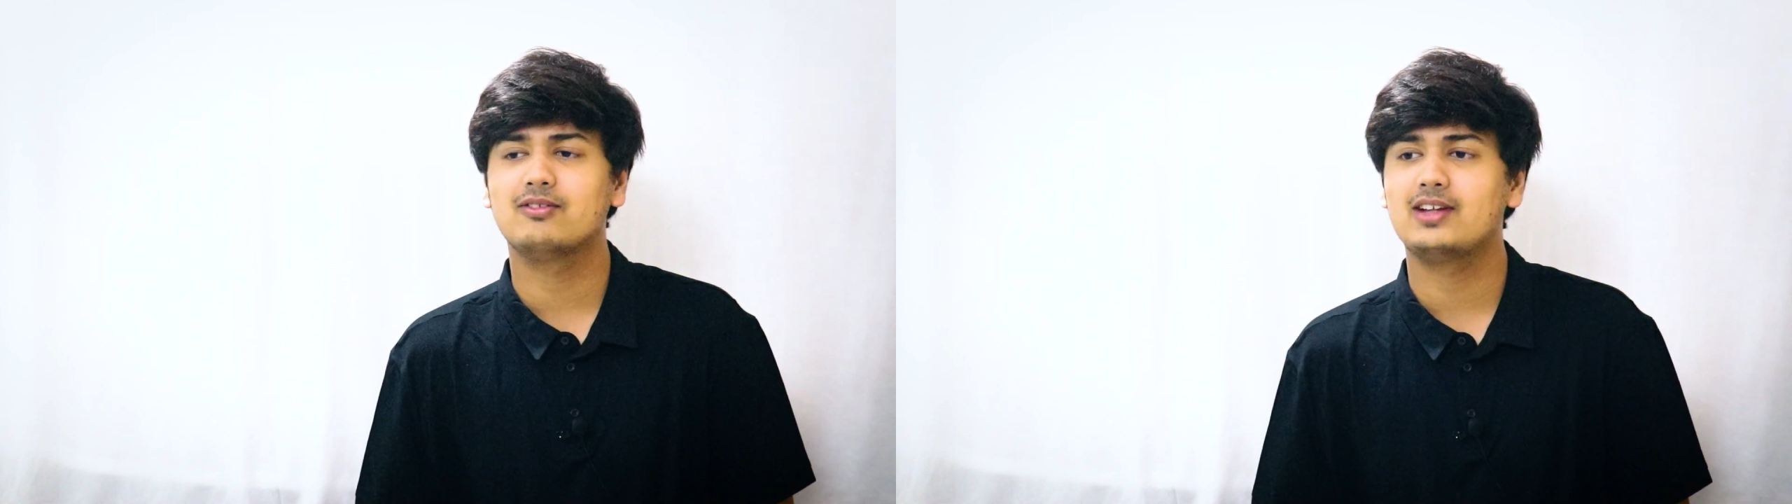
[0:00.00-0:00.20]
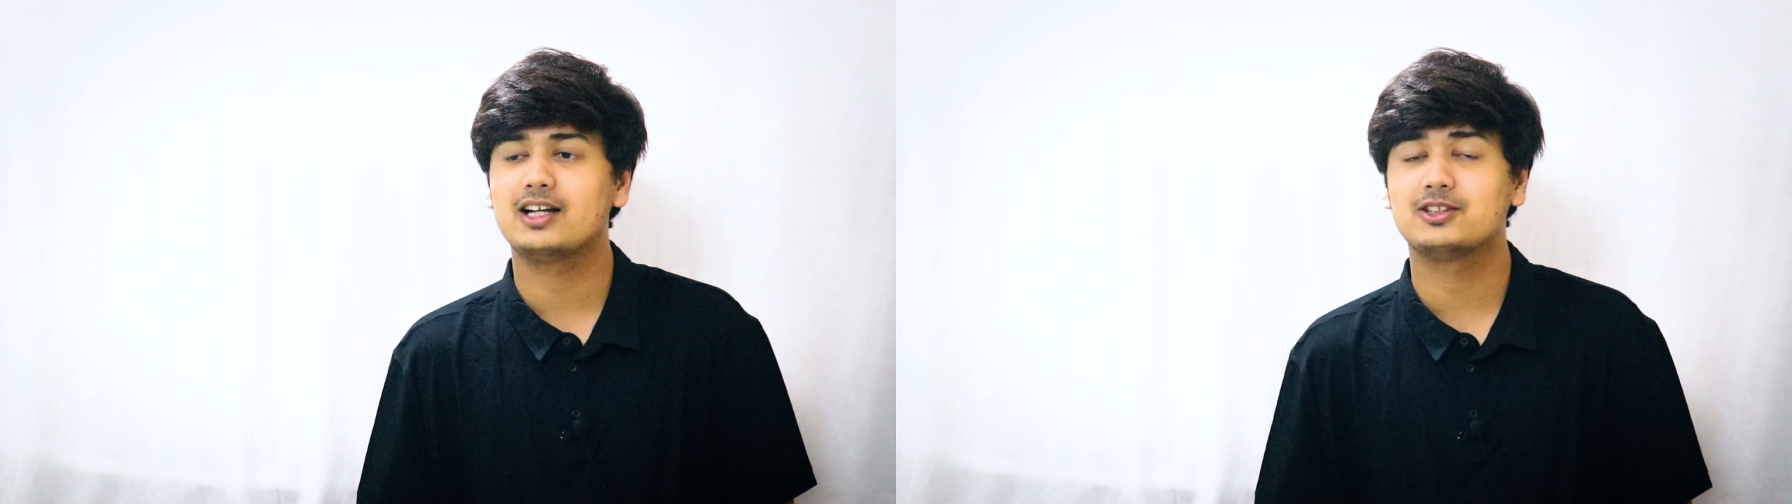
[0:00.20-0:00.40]

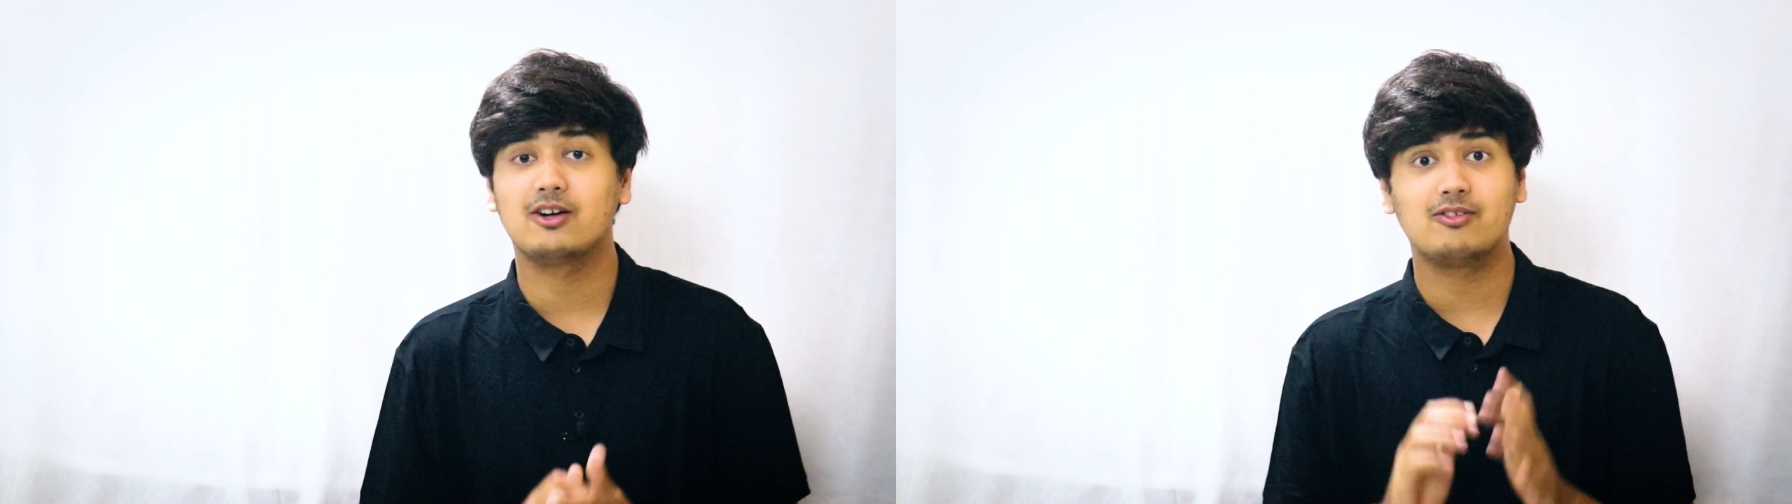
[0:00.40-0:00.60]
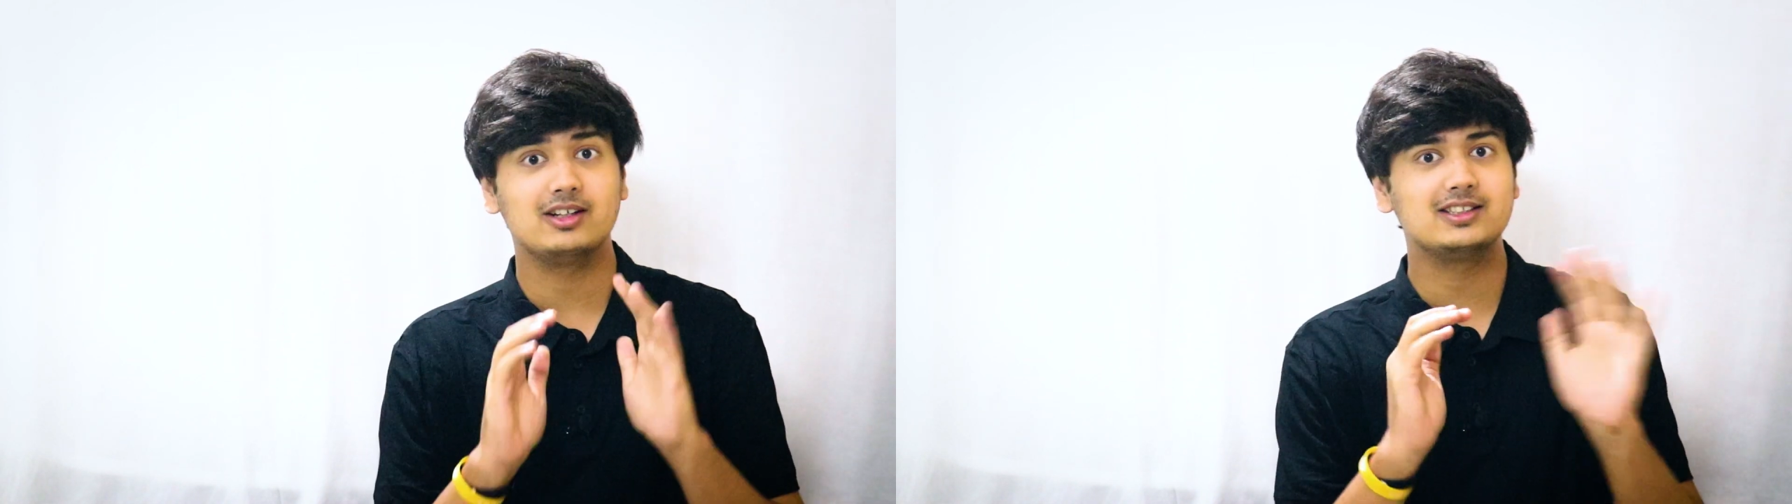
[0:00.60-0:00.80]
of that
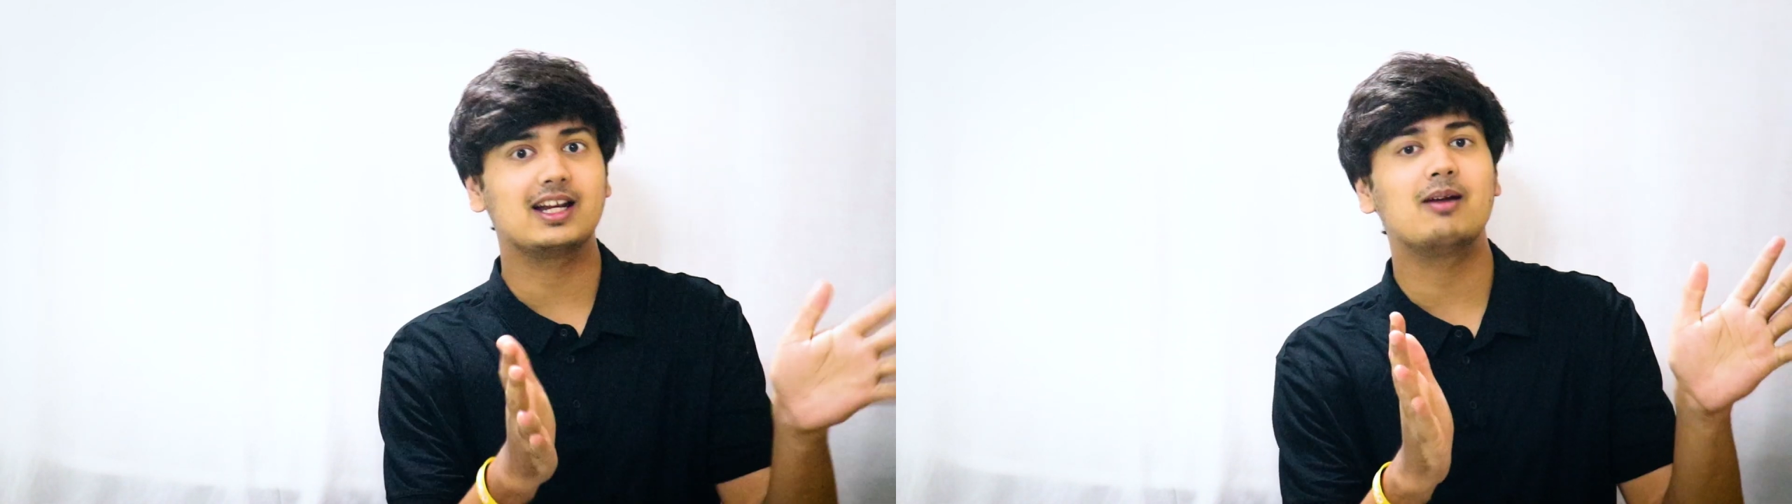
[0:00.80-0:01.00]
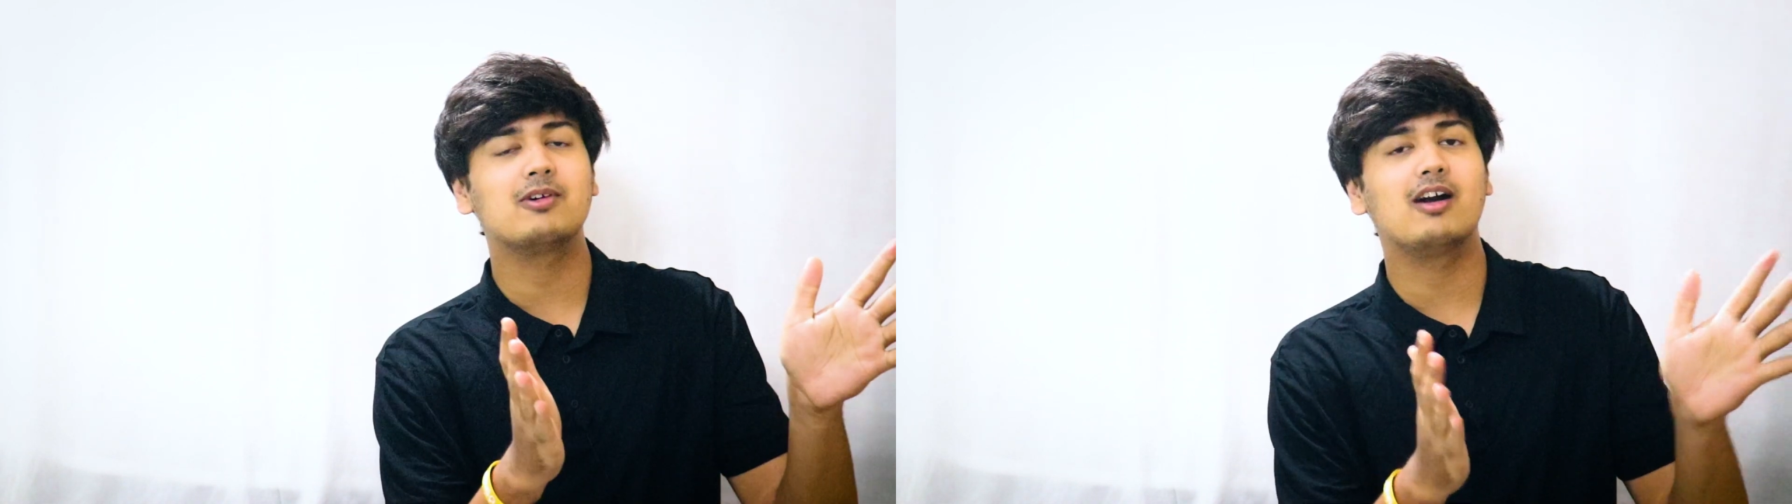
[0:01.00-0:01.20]
sort for instagram